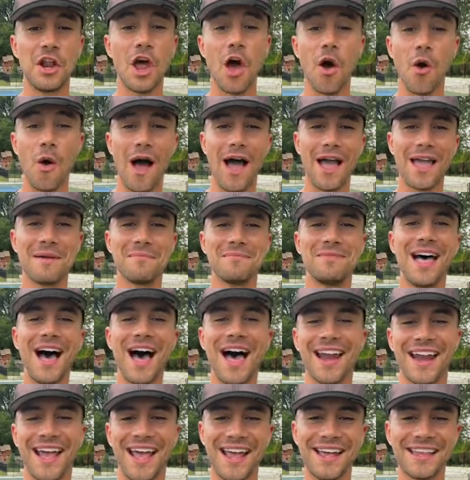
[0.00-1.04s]
No, I am
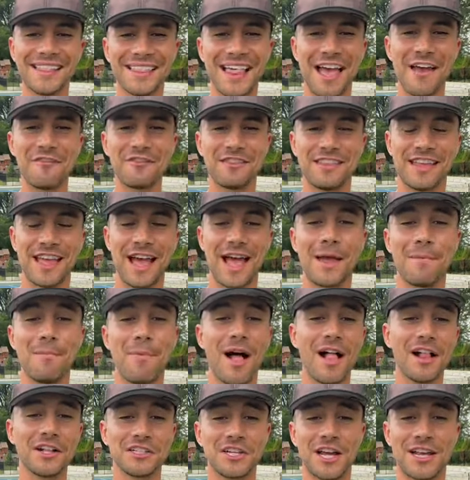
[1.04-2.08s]
not a lefty. I
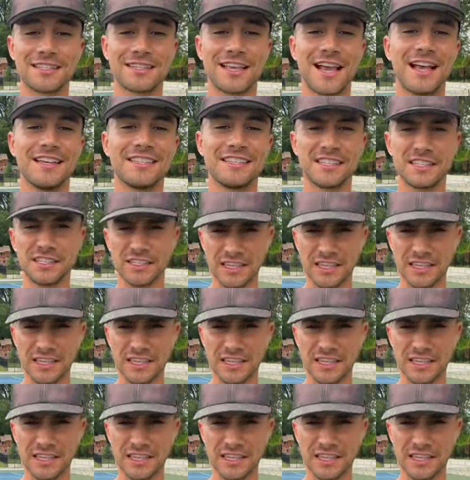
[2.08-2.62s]
apologize, guys.